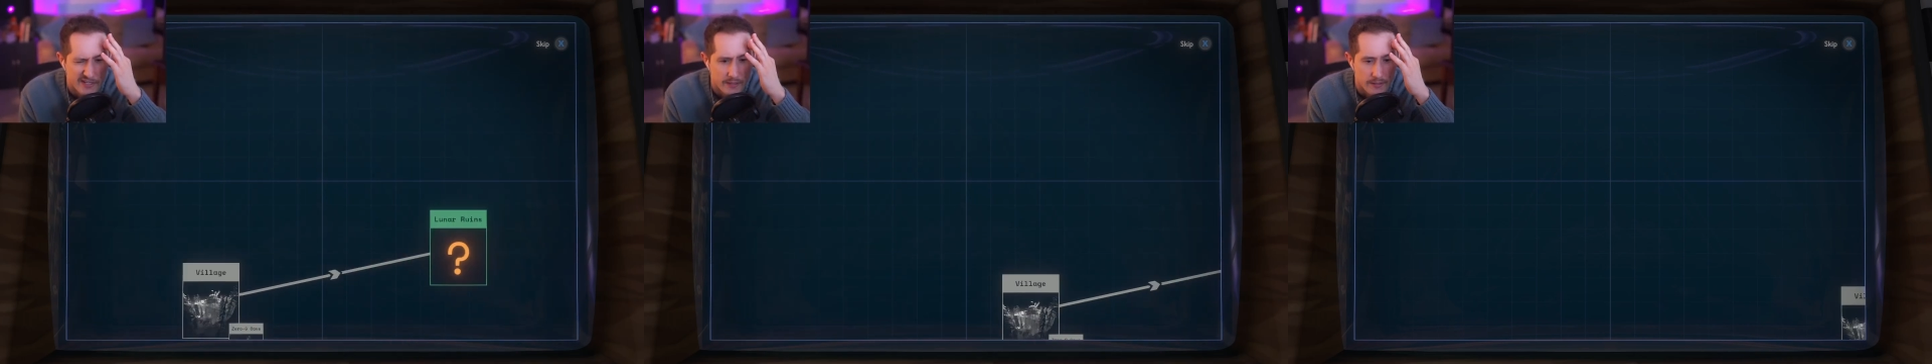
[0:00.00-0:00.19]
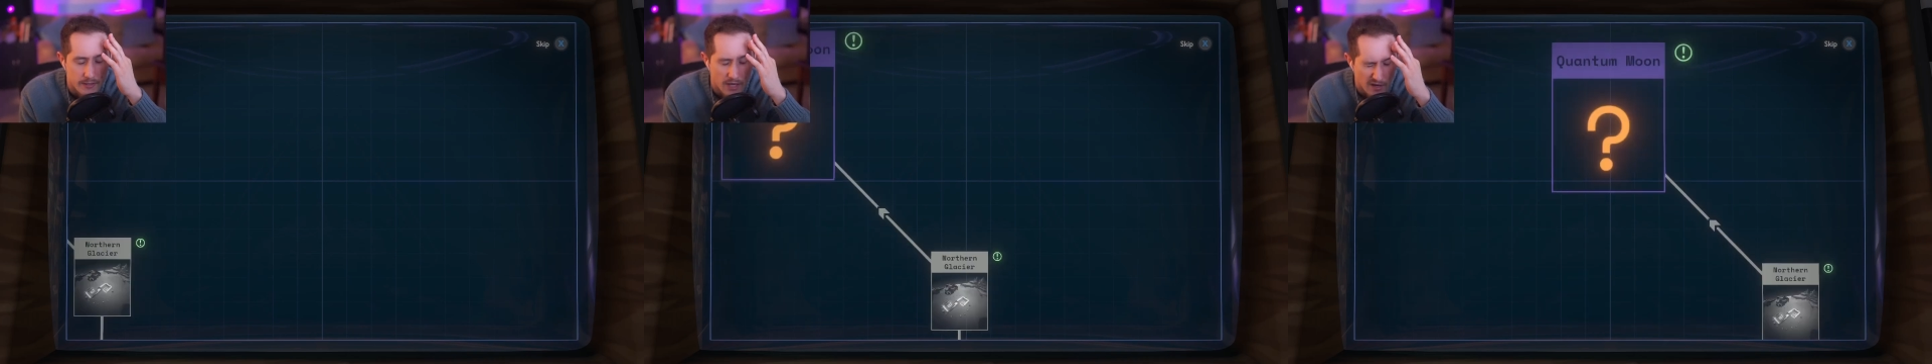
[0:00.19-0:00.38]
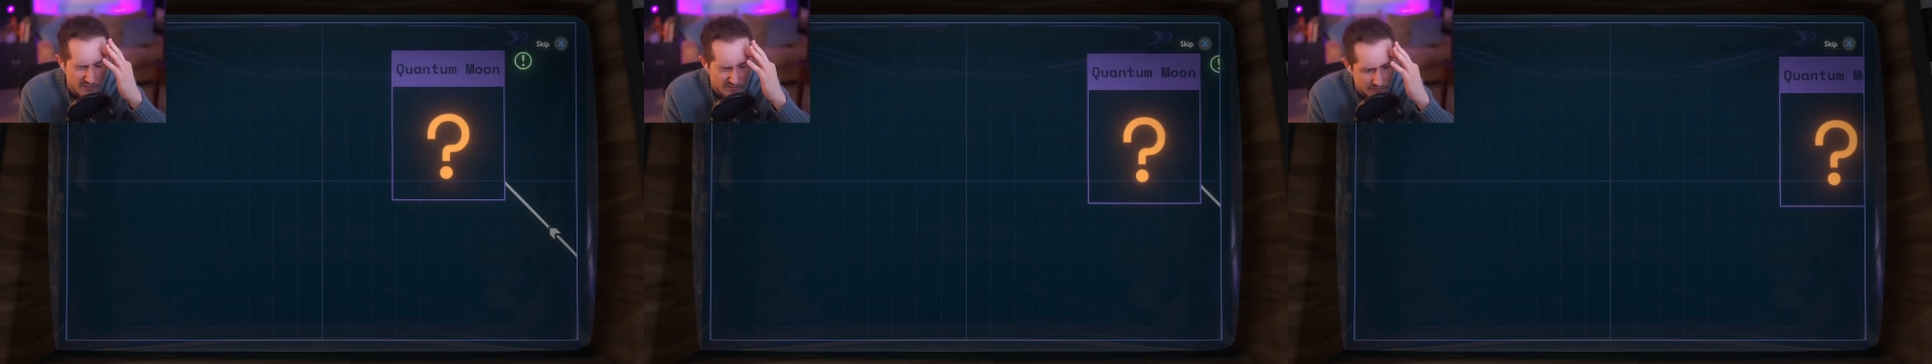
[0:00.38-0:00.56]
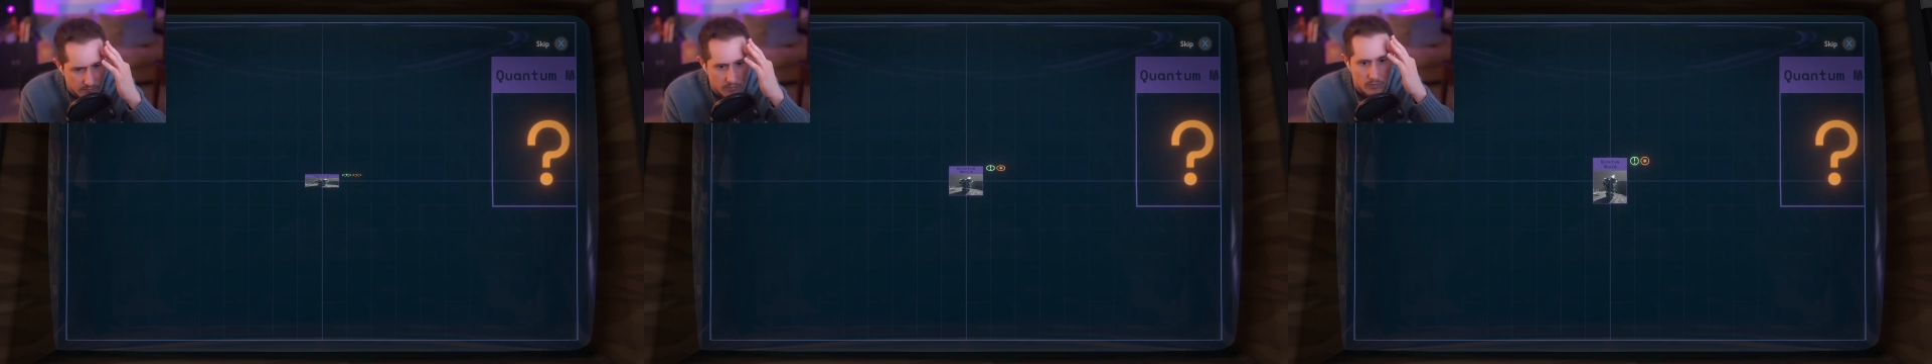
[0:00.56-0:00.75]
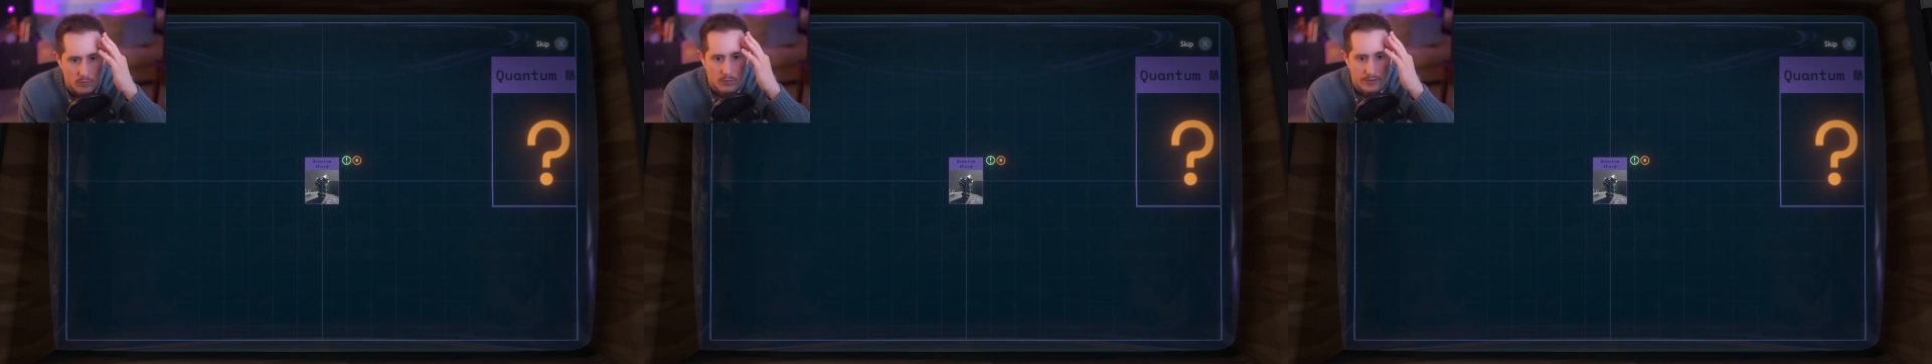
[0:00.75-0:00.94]
Yup.
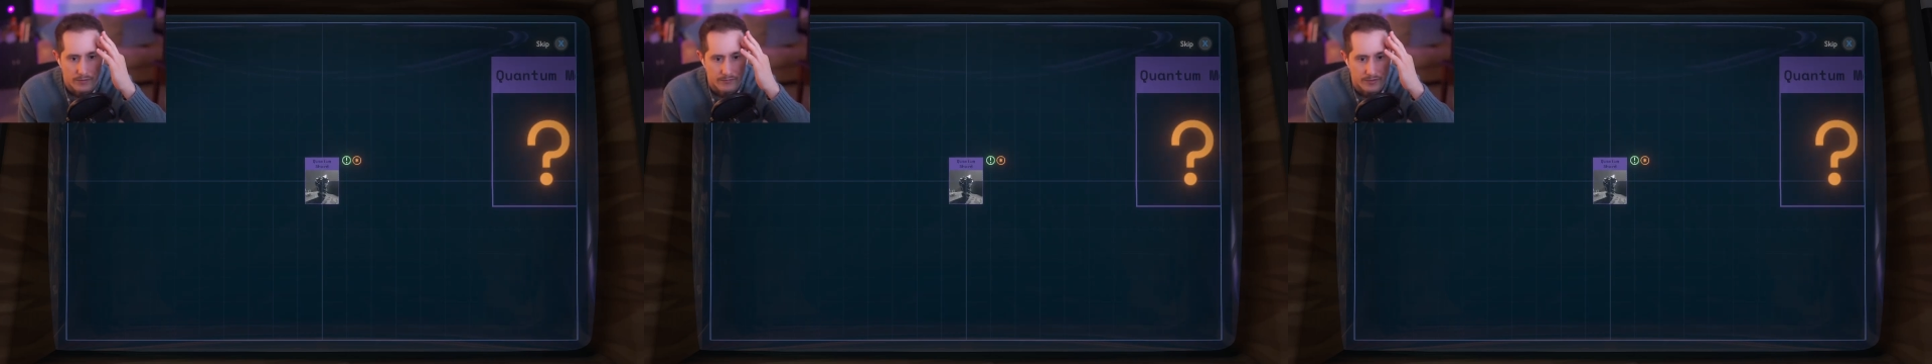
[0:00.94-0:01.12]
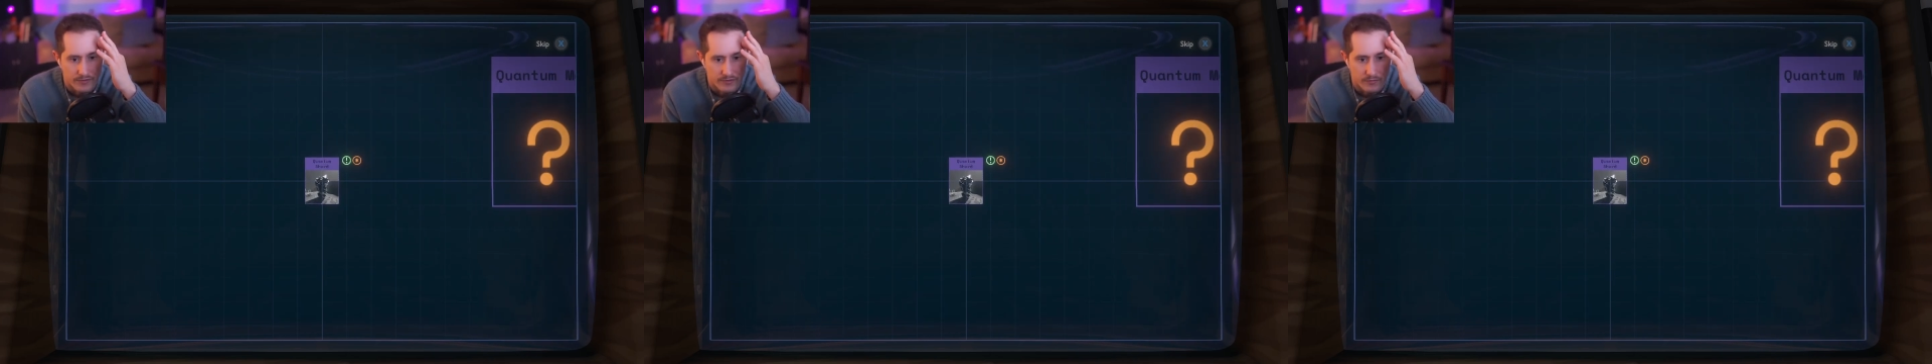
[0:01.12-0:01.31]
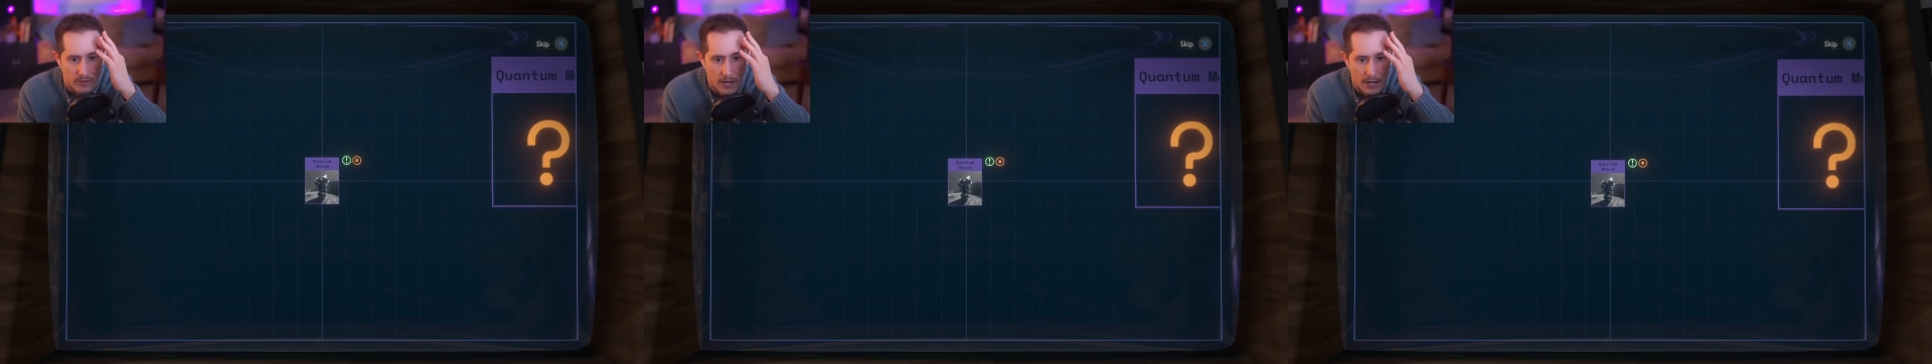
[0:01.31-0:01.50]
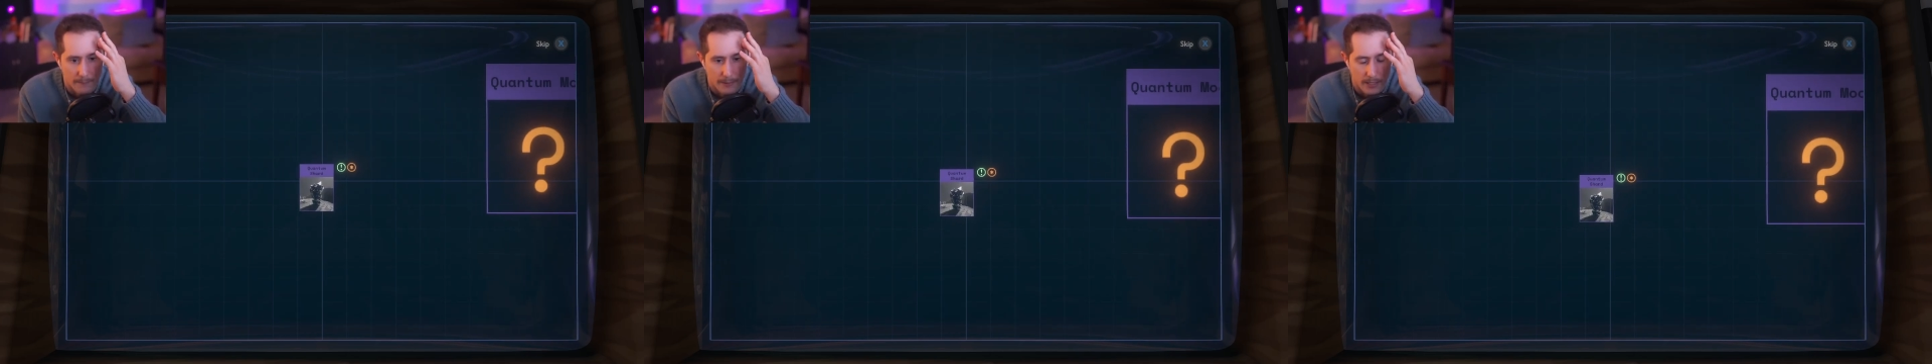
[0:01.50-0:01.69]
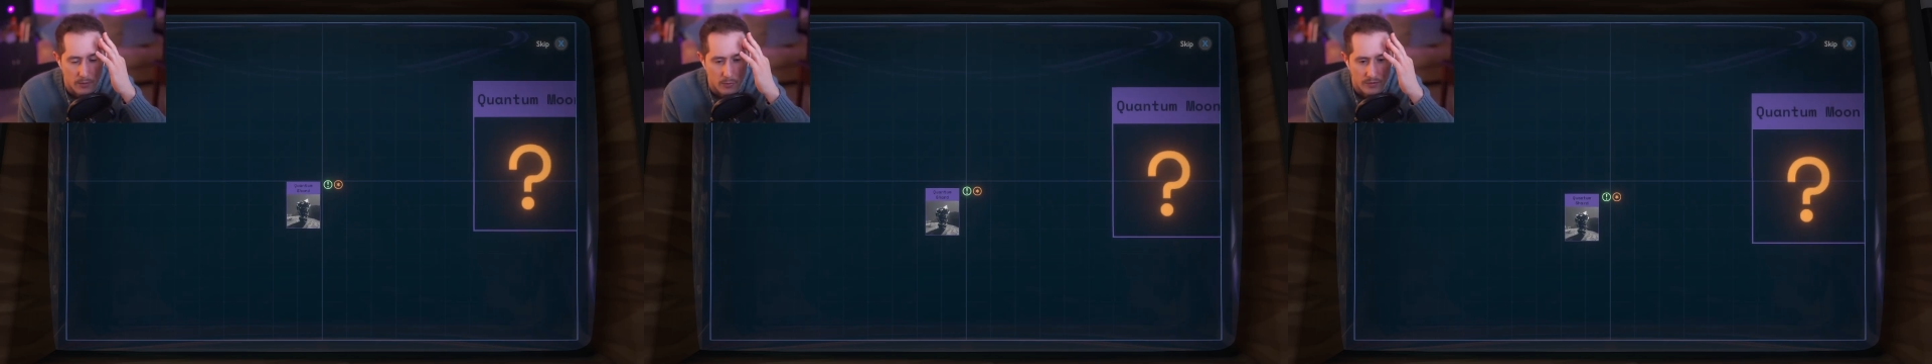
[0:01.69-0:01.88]
We visit
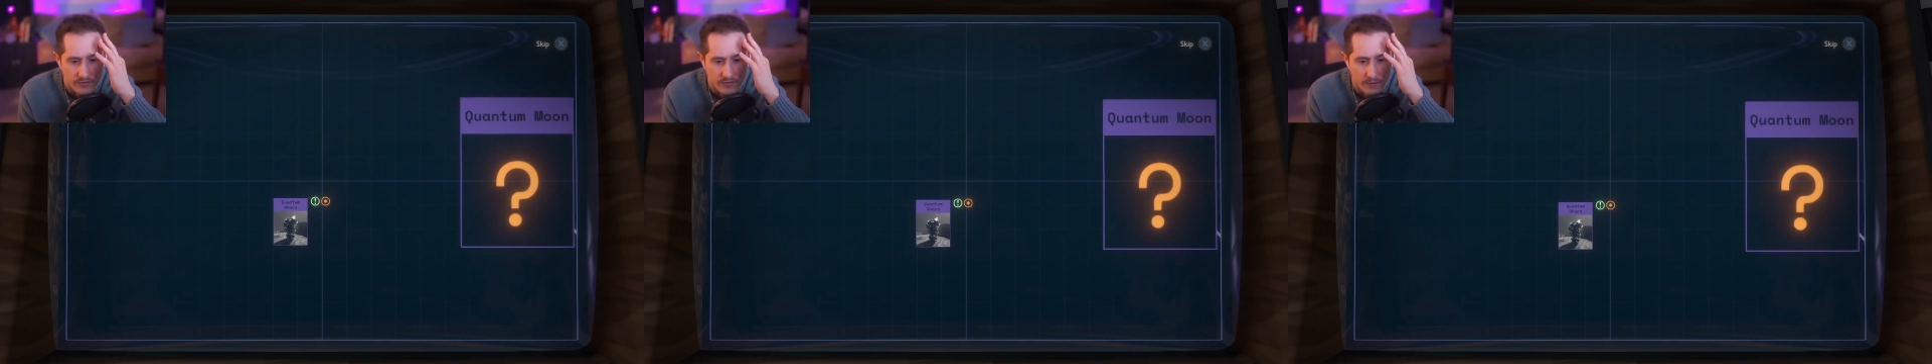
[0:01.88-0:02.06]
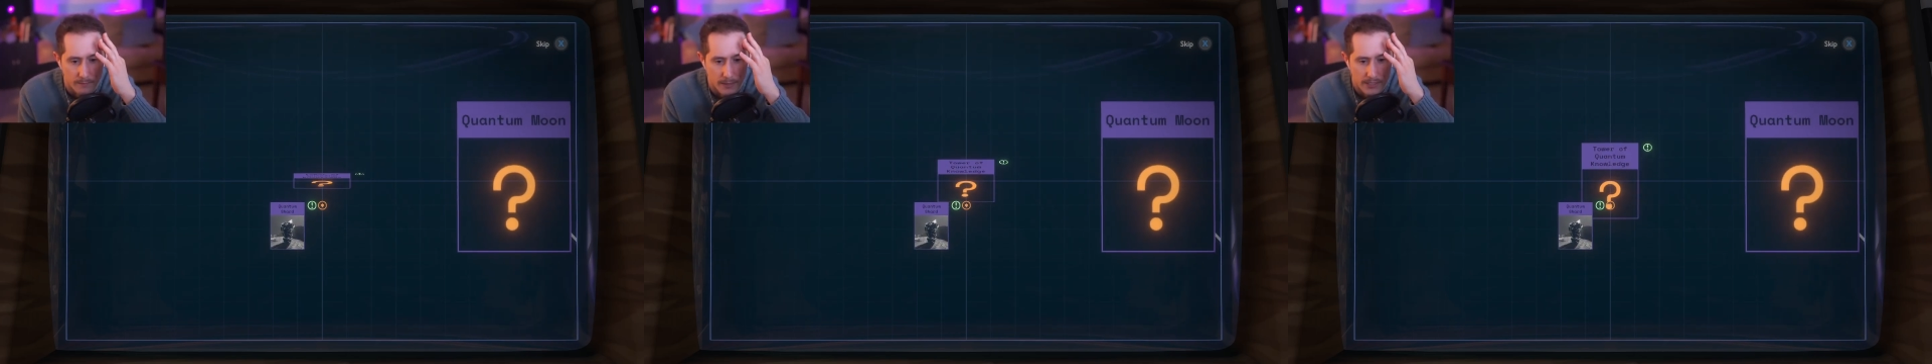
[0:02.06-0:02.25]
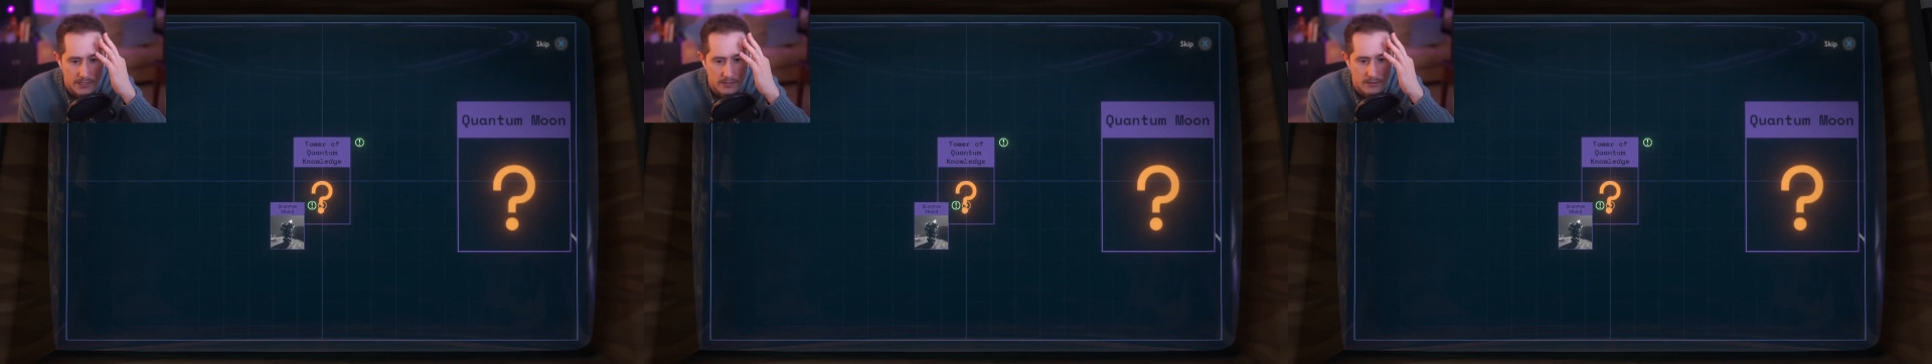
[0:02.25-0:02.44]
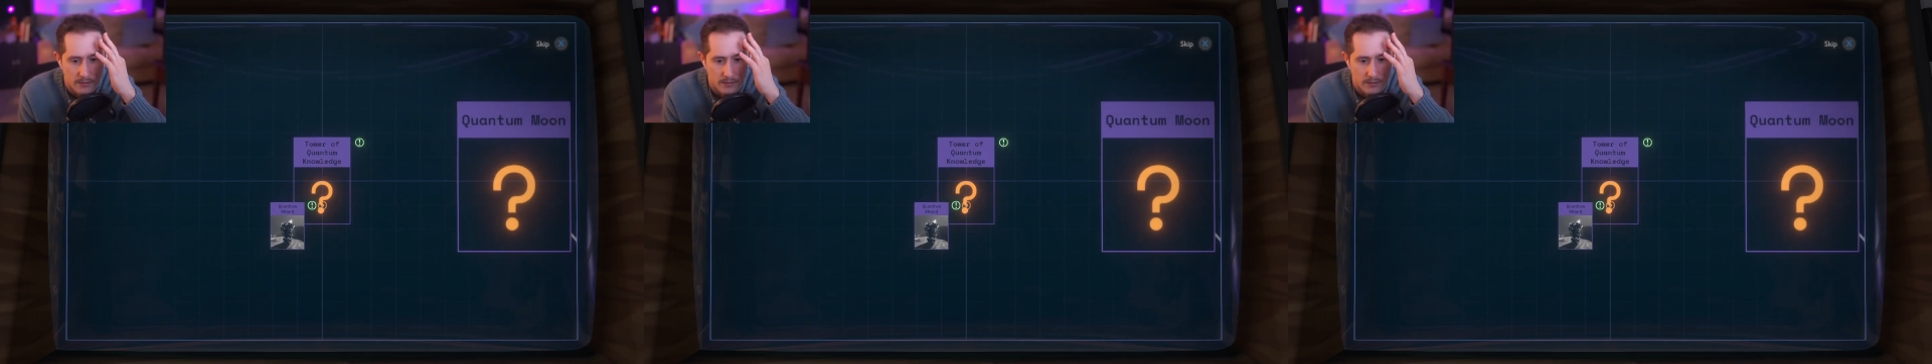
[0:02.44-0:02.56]
Ryback. What's up, buddy?